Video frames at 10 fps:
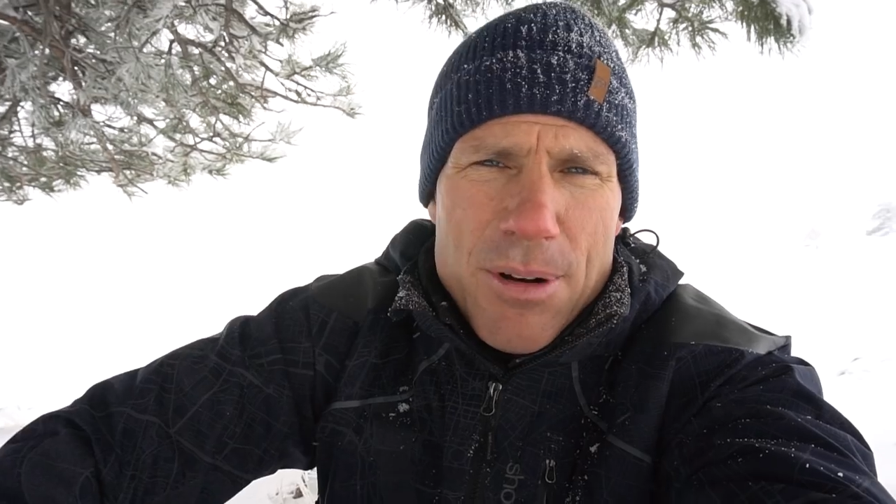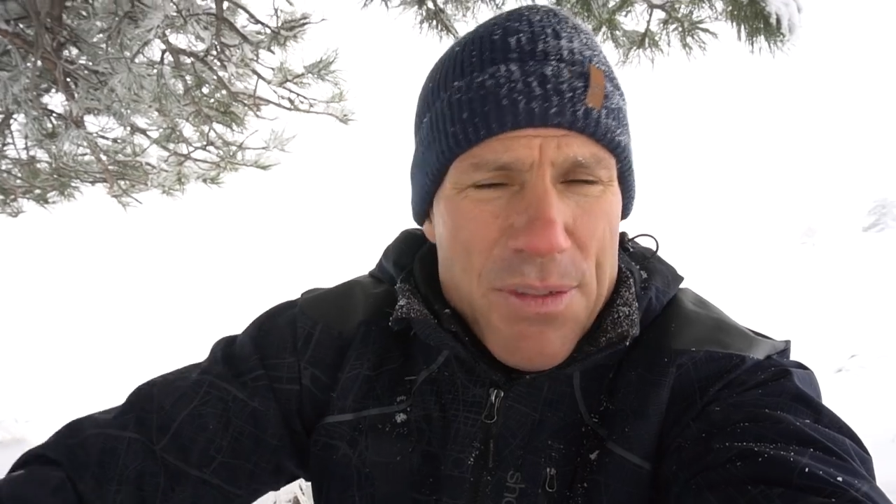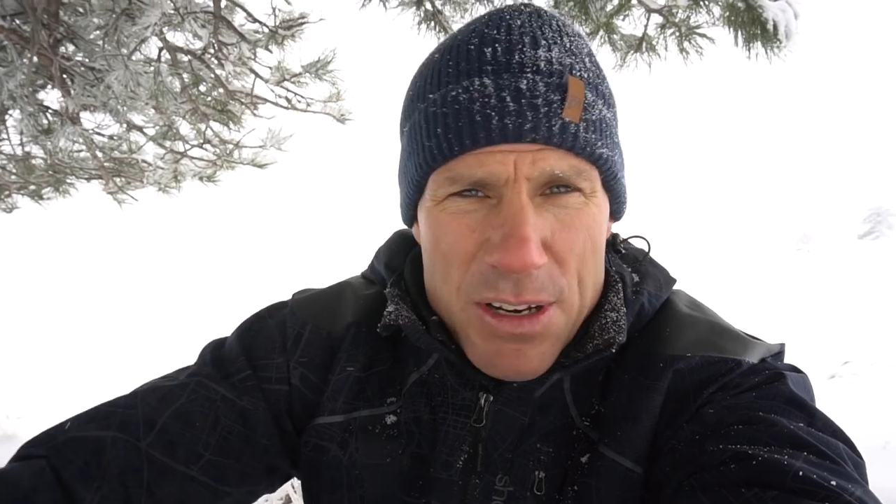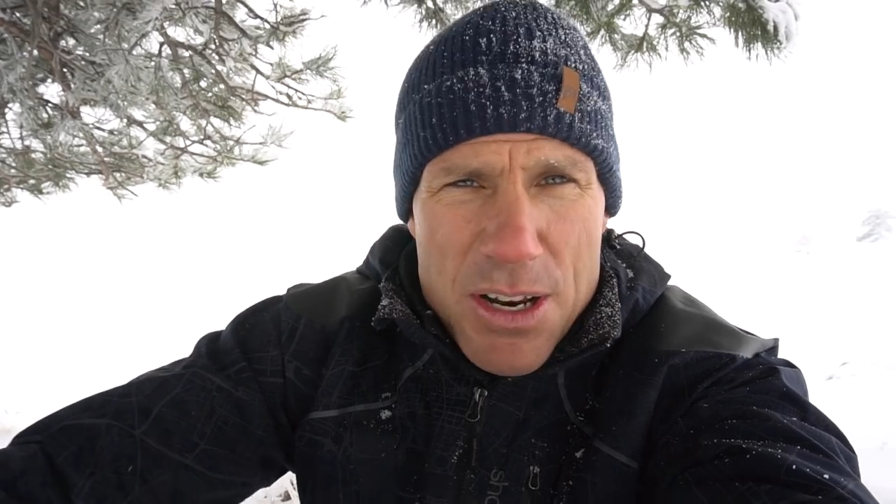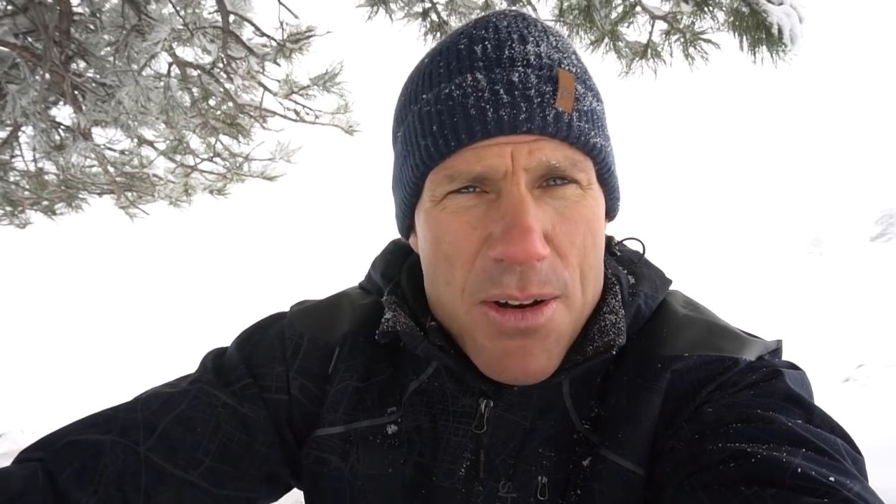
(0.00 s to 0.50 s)
But
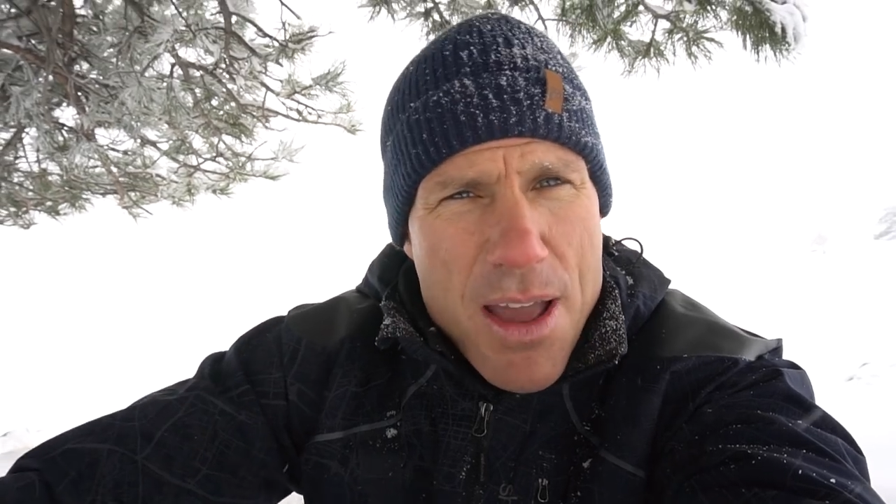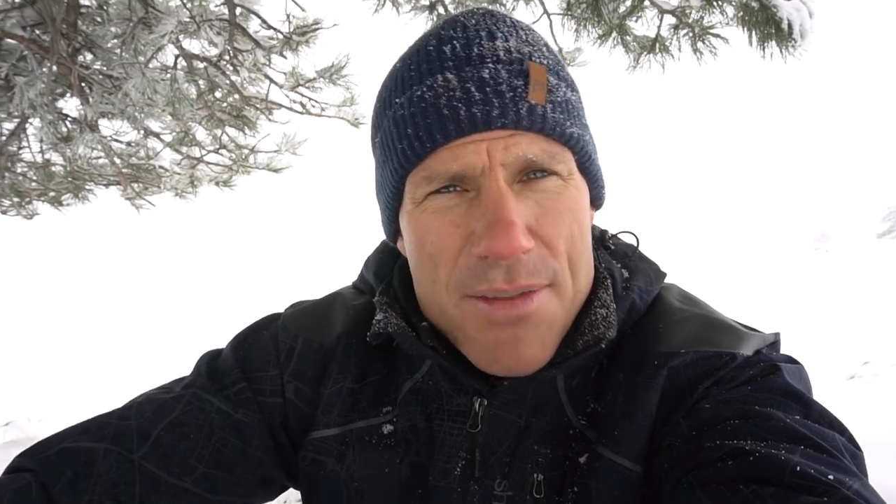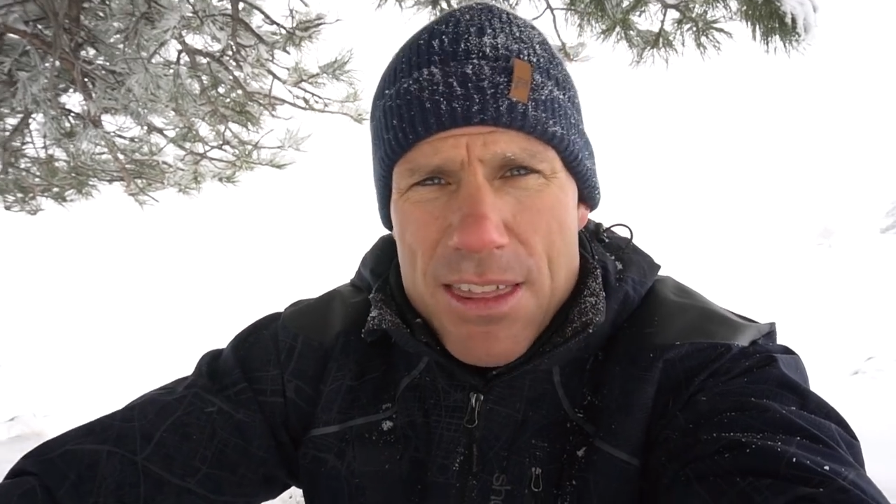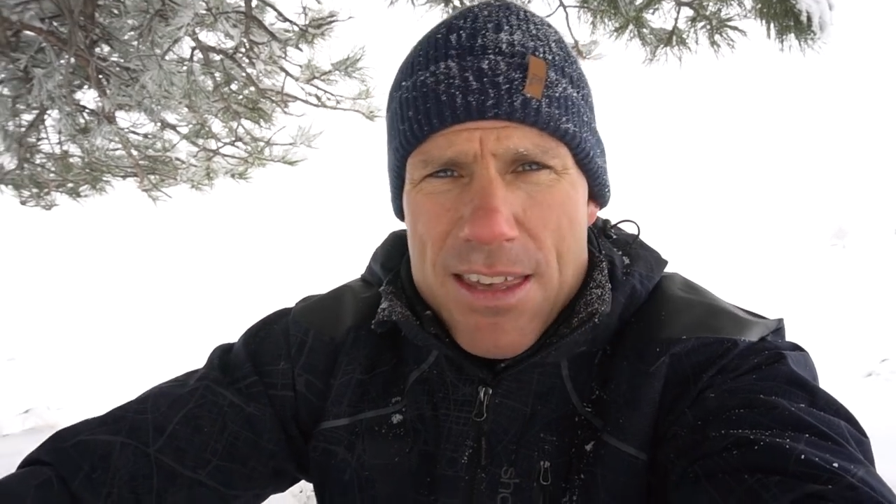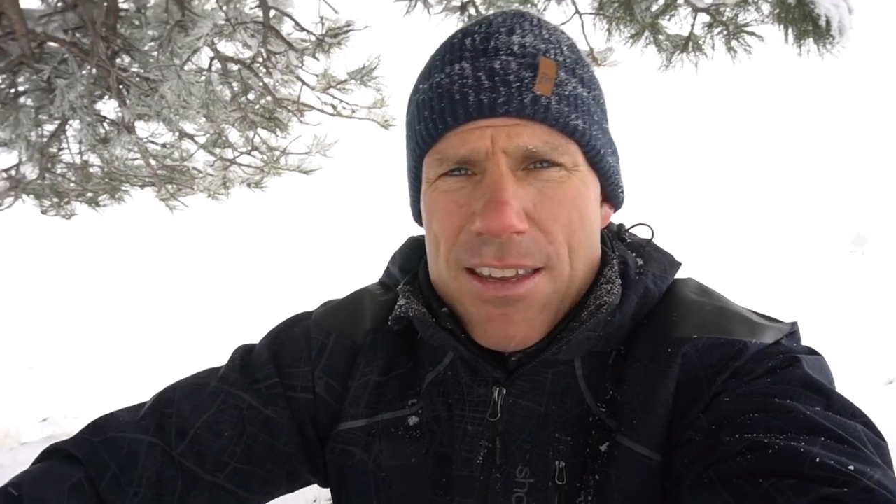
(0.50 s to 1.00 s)
if you don't have
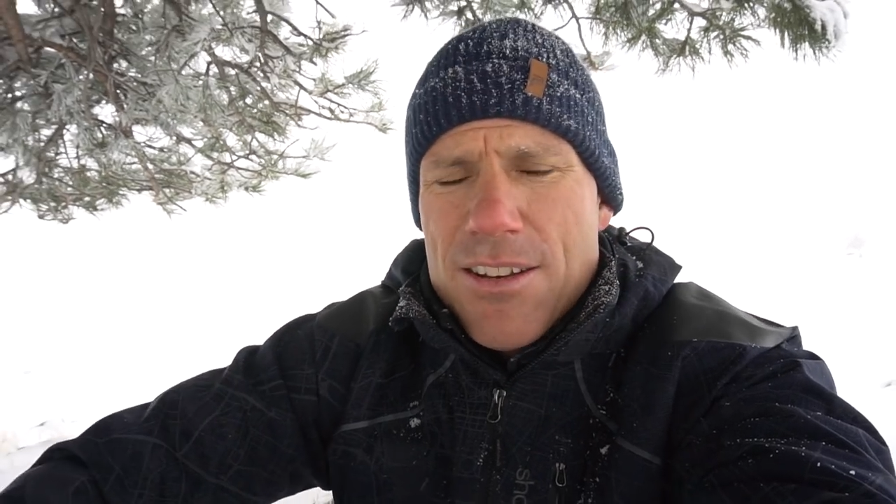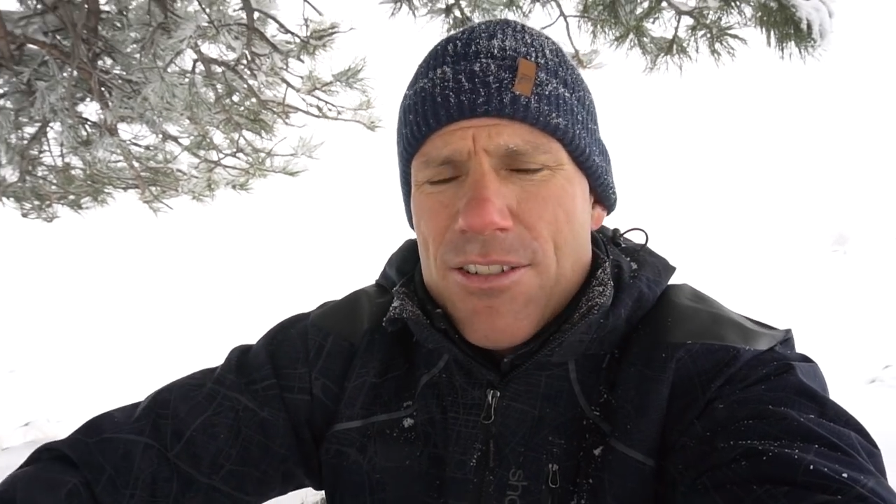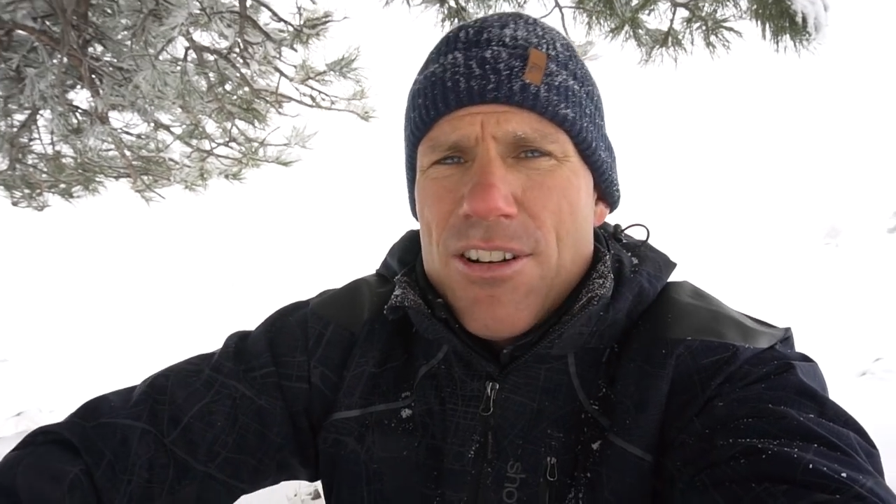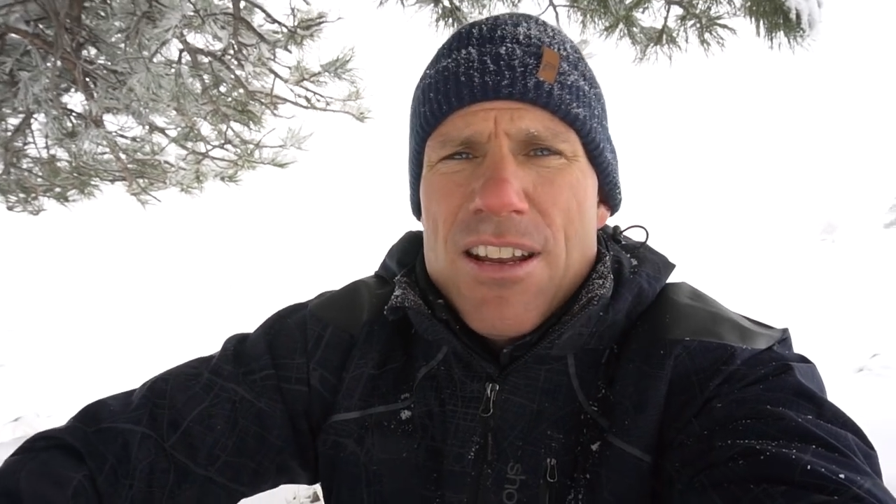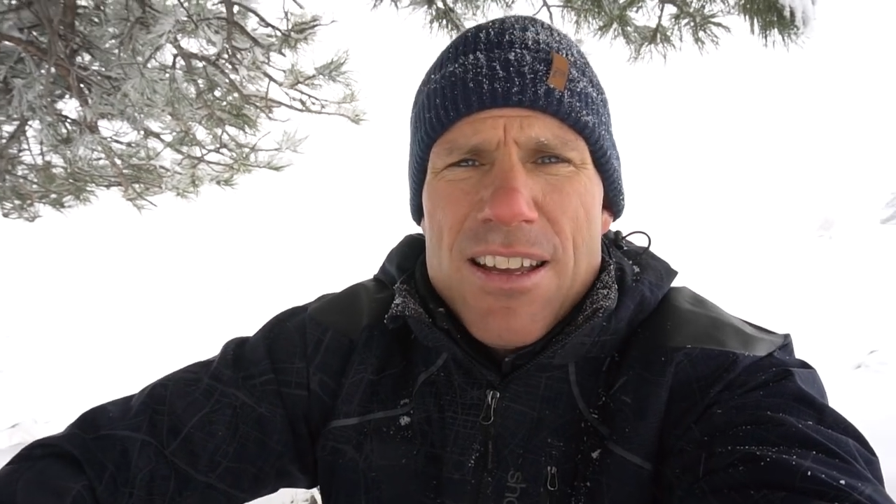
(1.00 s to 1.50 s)
a thinking
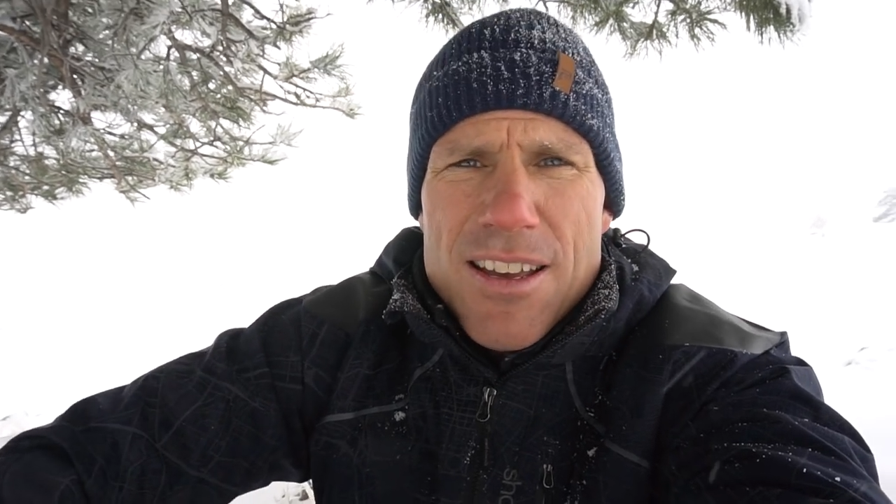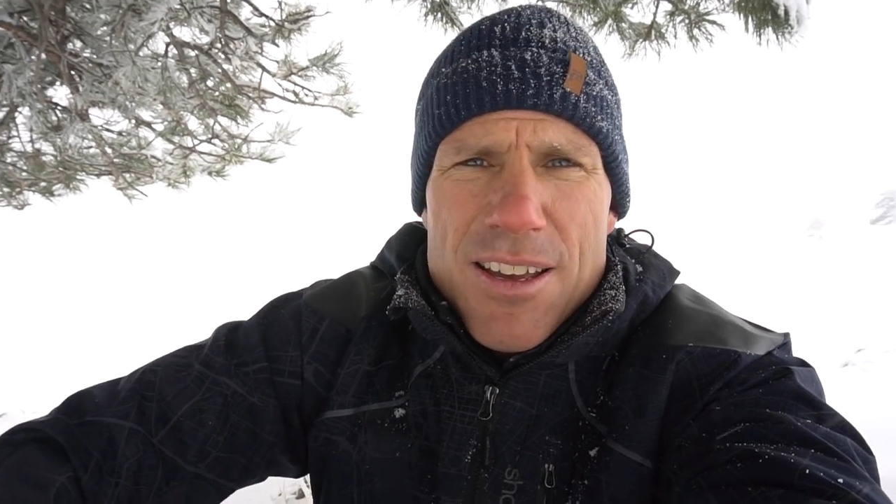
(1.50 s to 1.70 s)
tree,